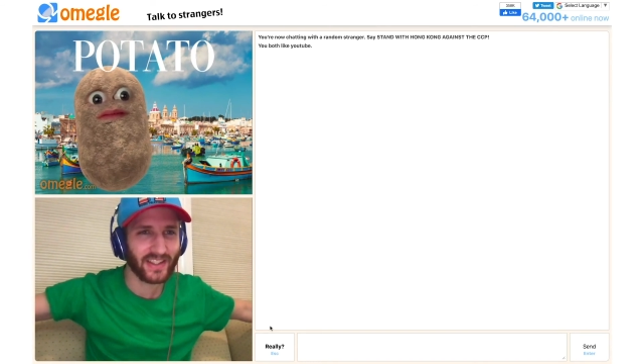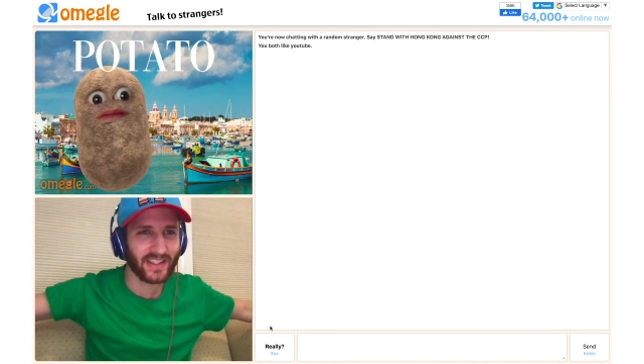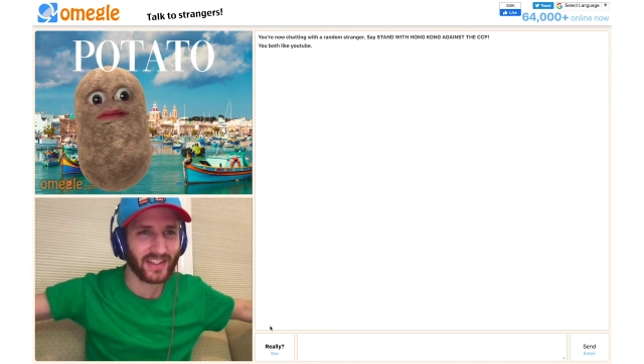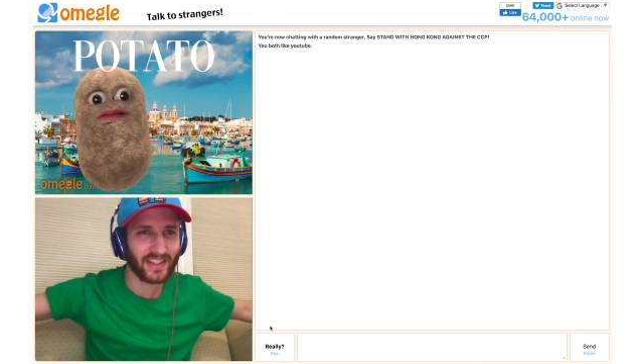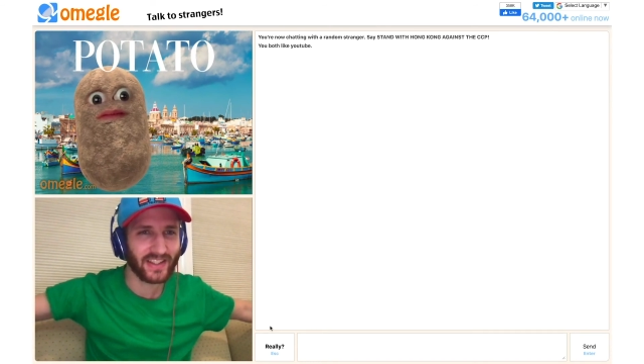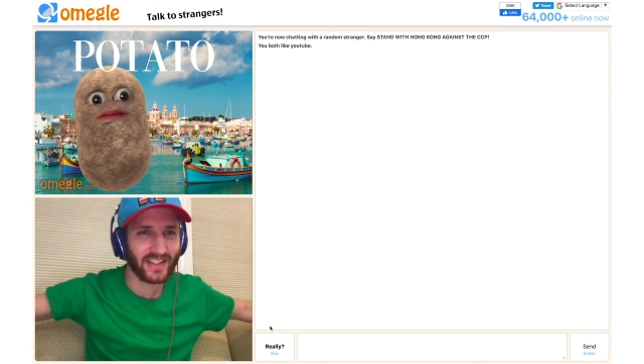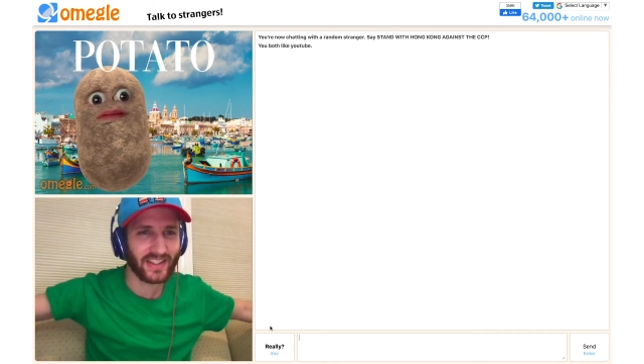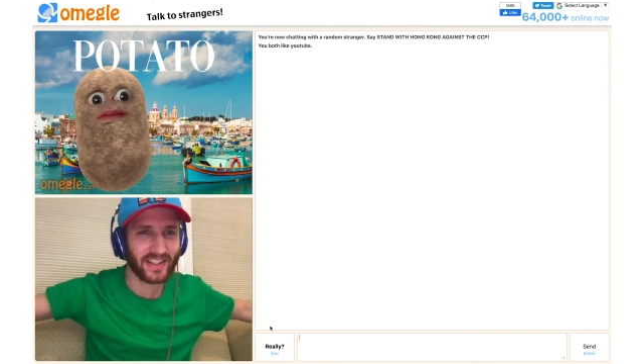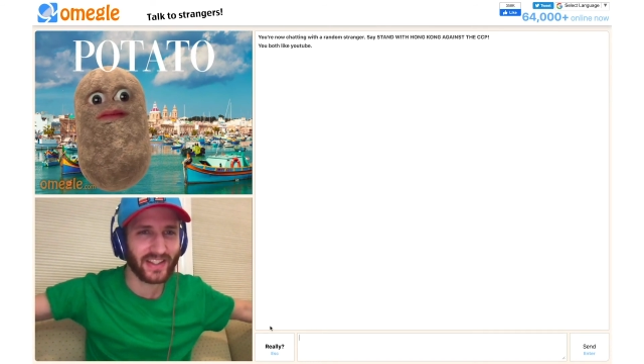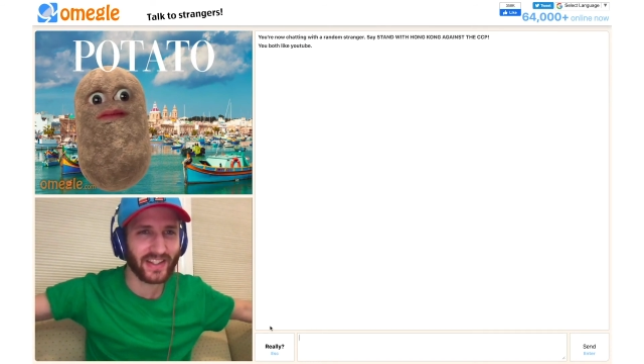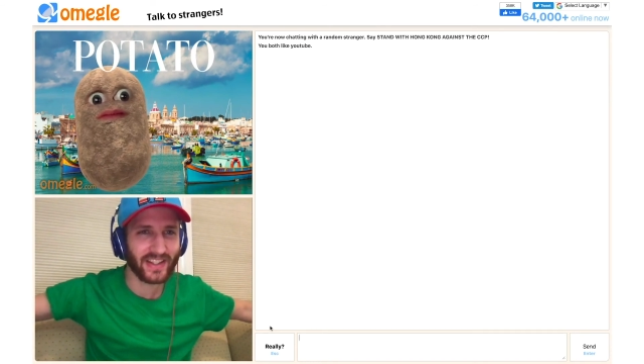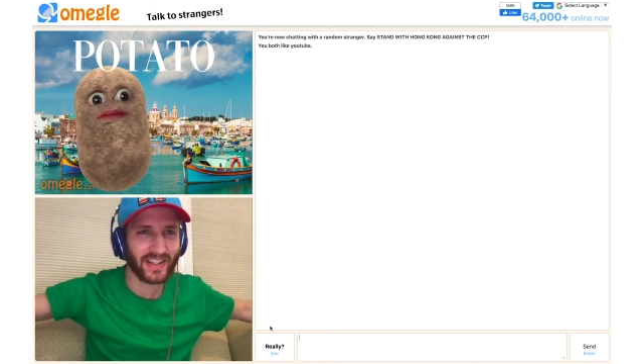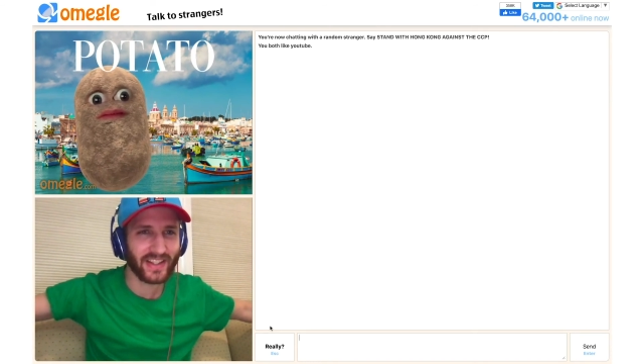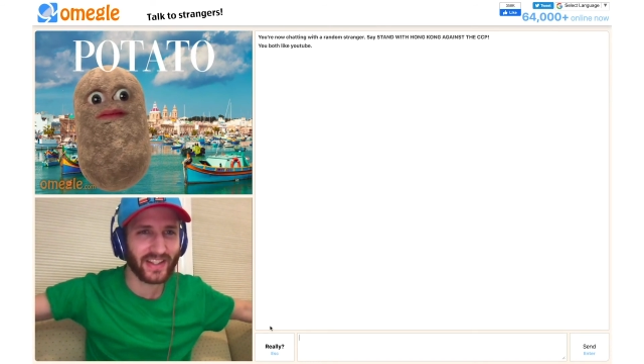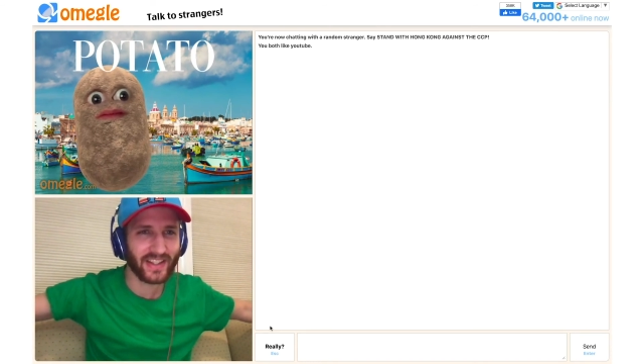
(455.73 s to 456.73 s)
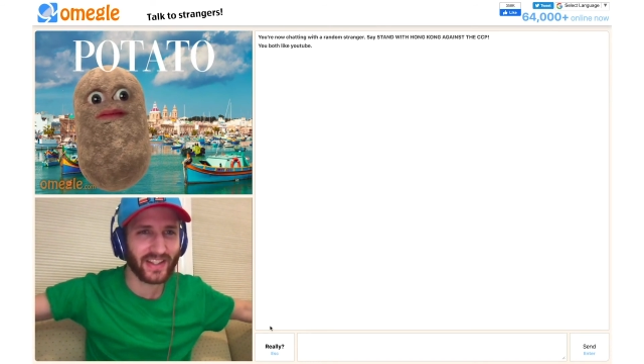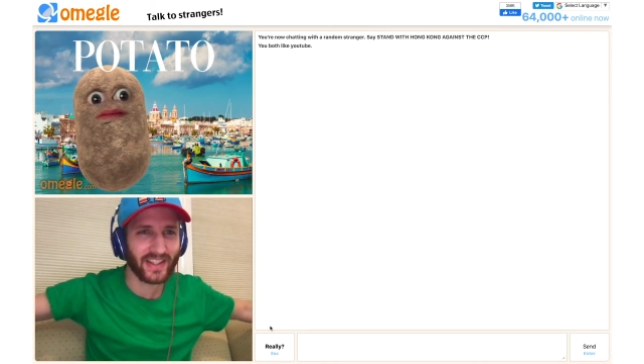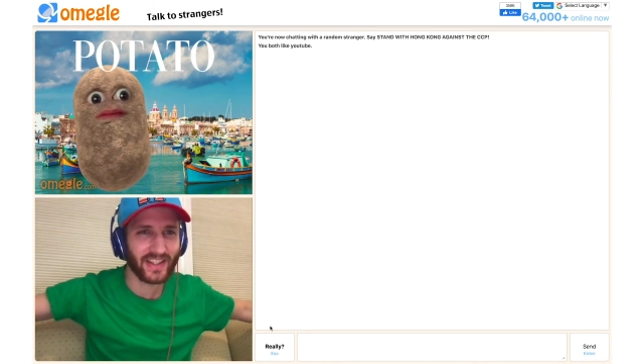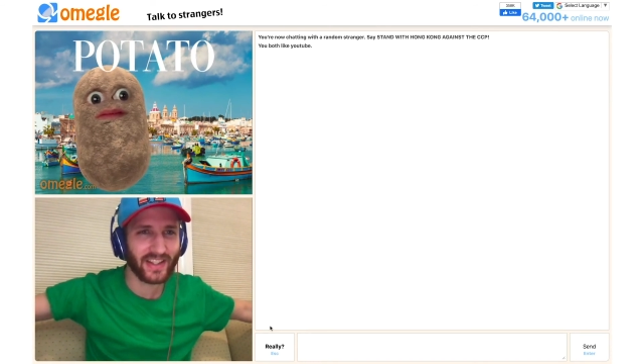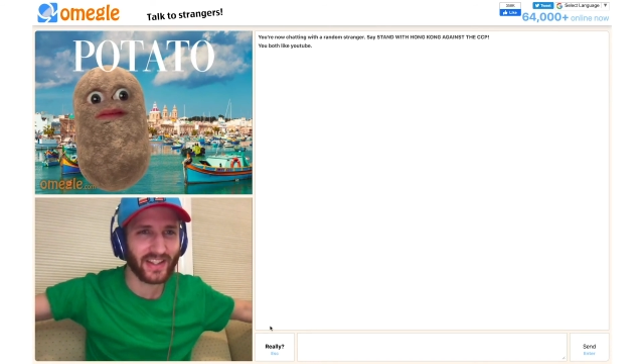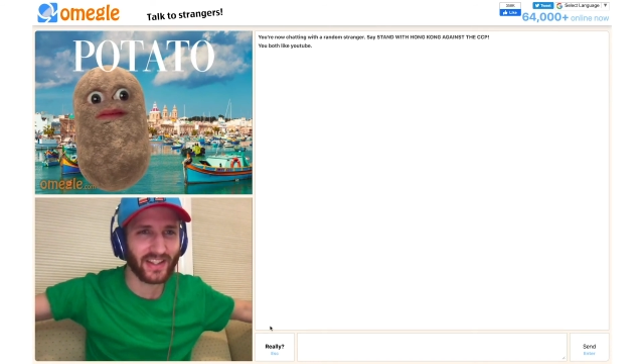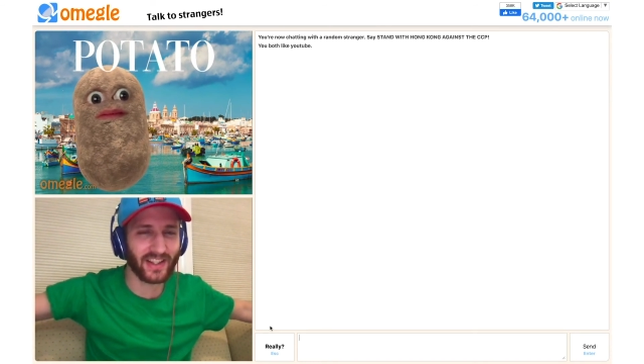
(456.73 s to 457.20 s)
Hmm?
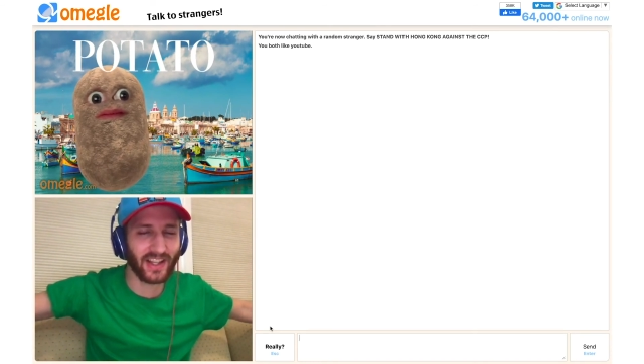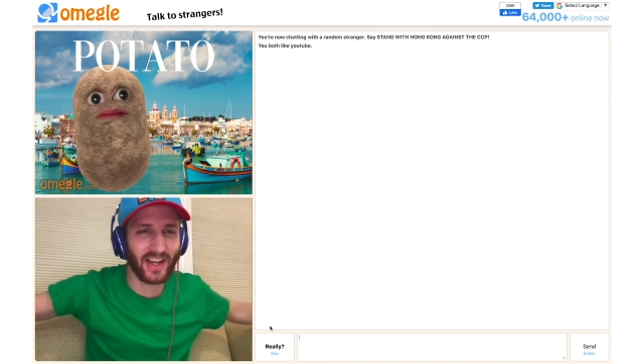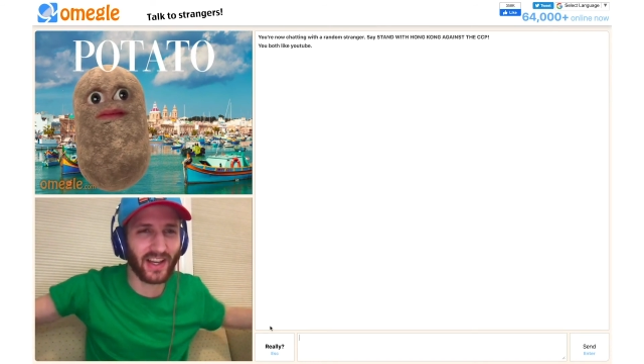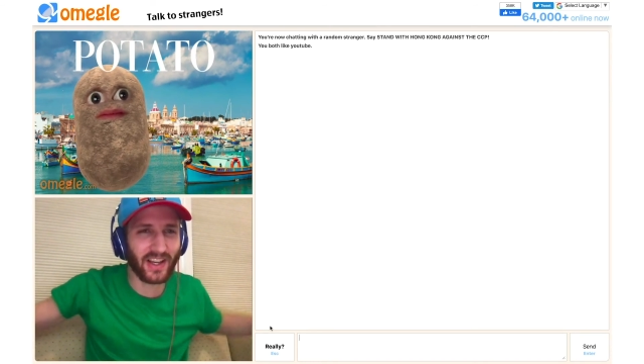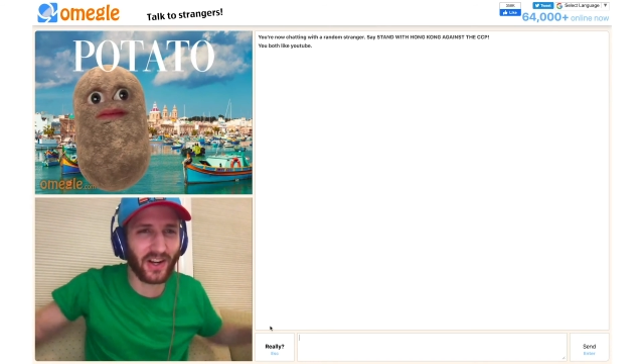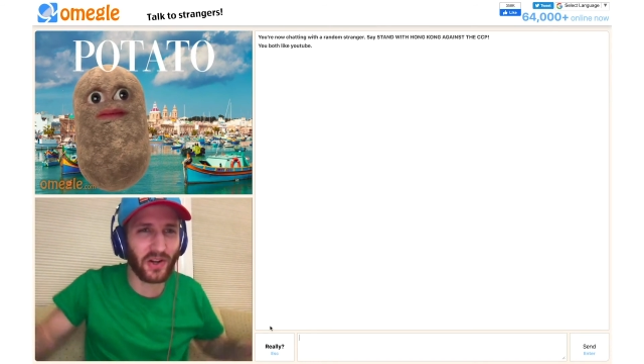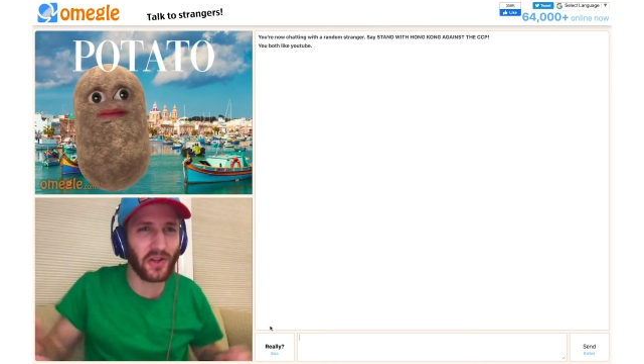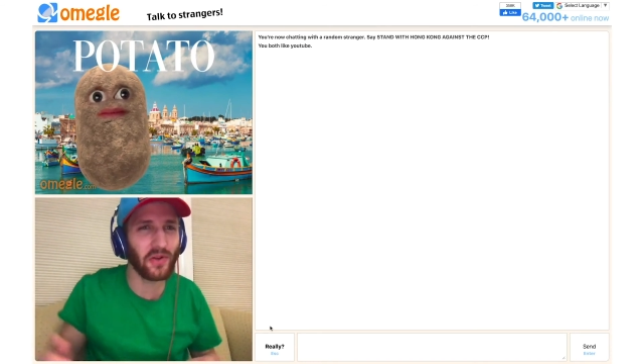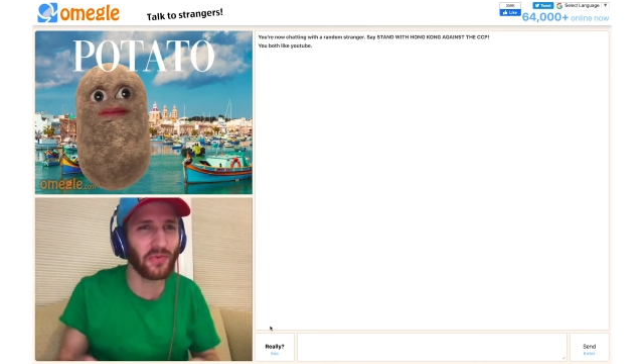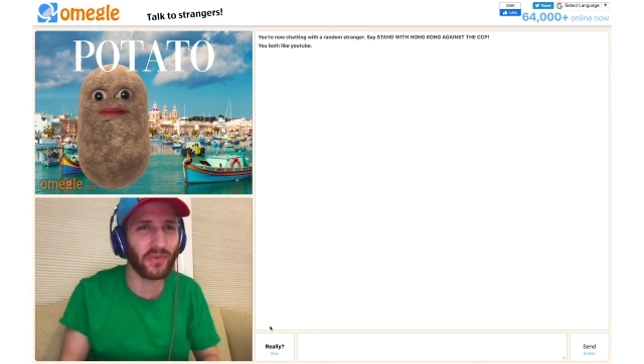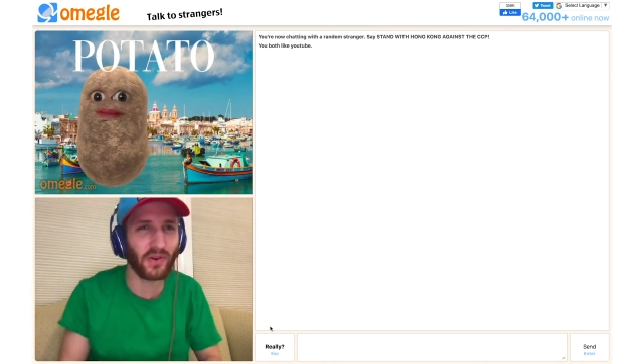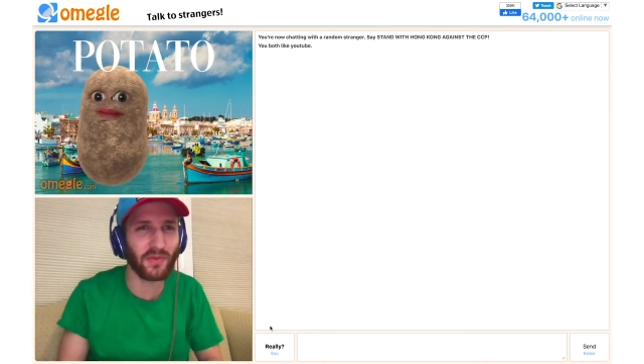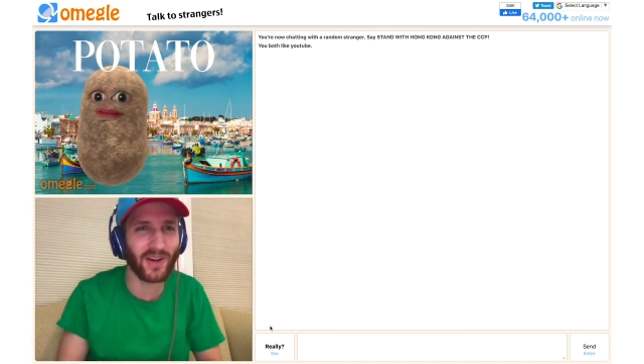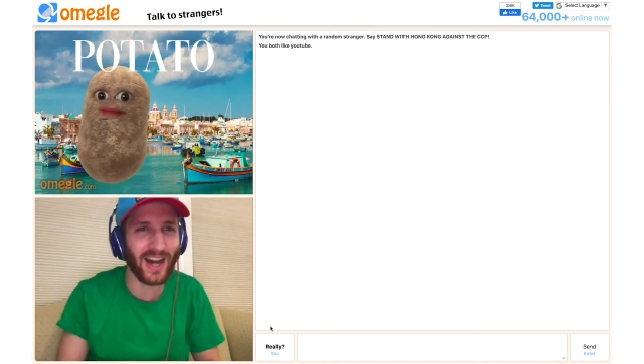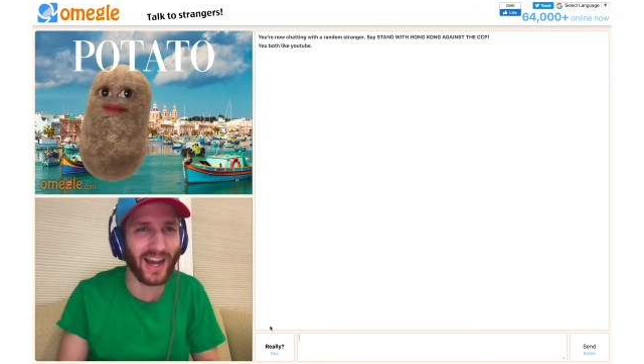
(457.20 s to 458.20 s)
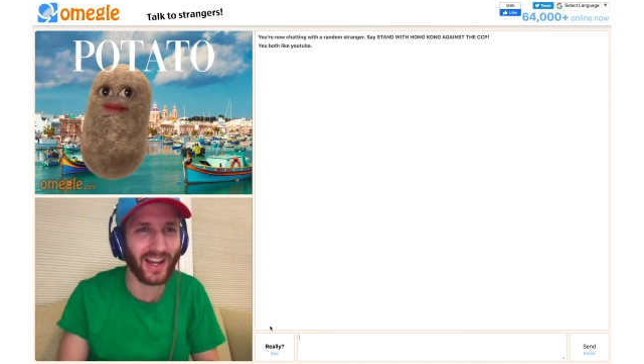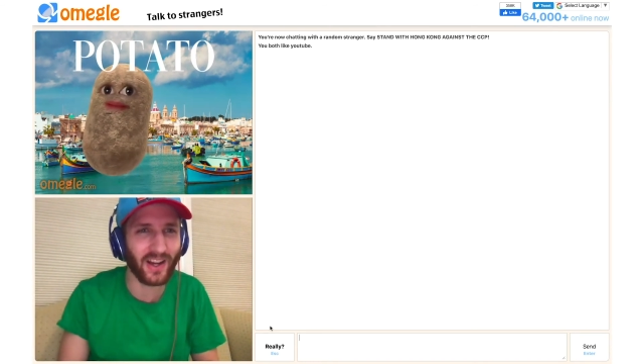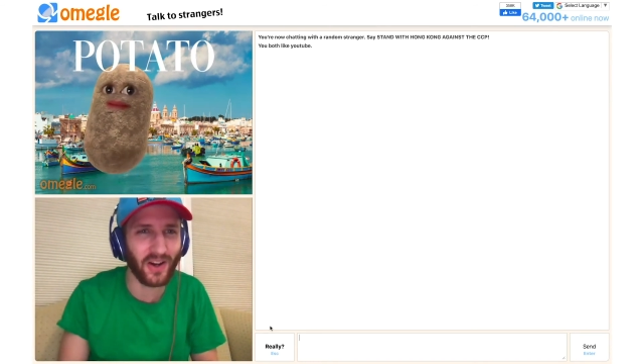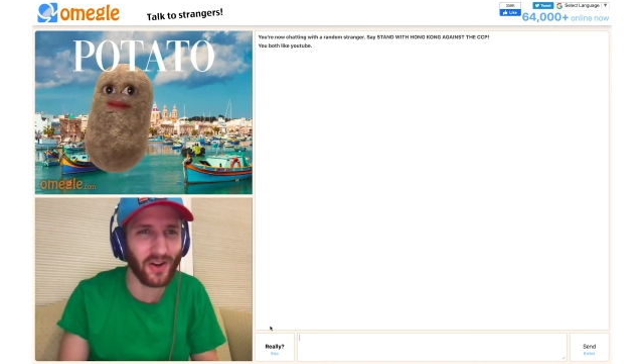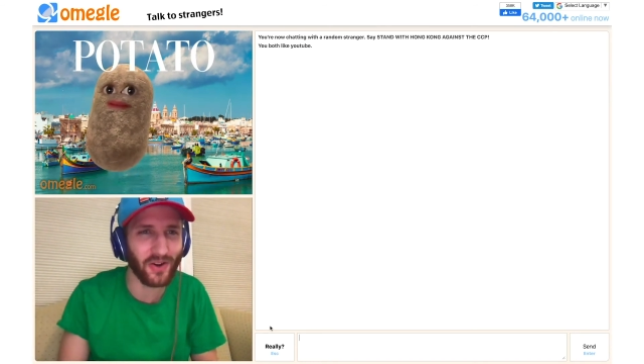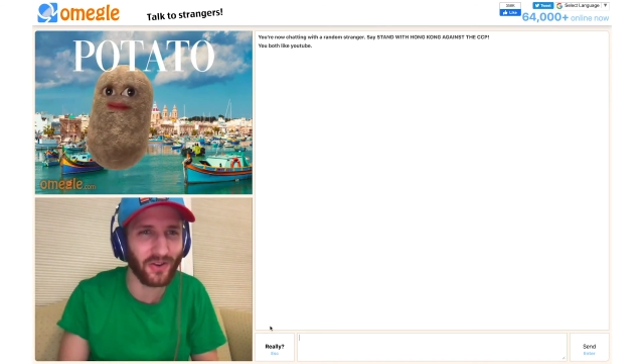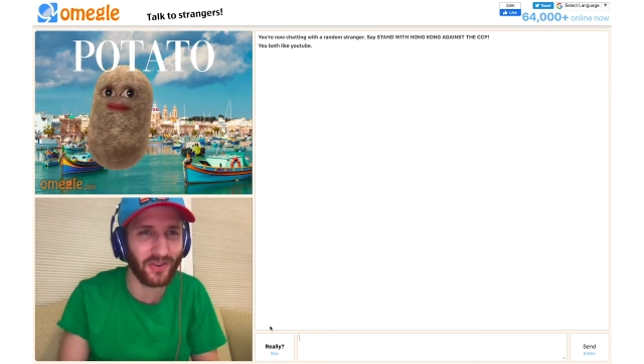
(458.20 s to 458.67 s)
Like, are you from
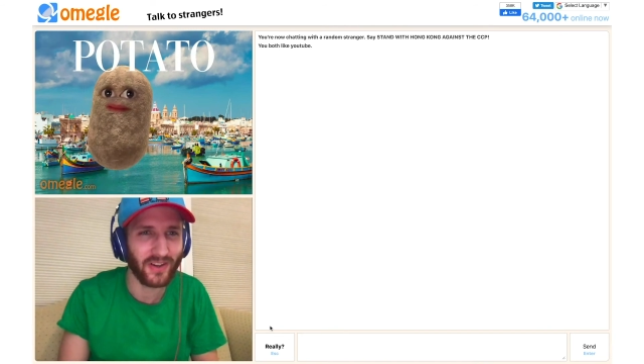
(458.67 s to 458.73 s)
Idaho?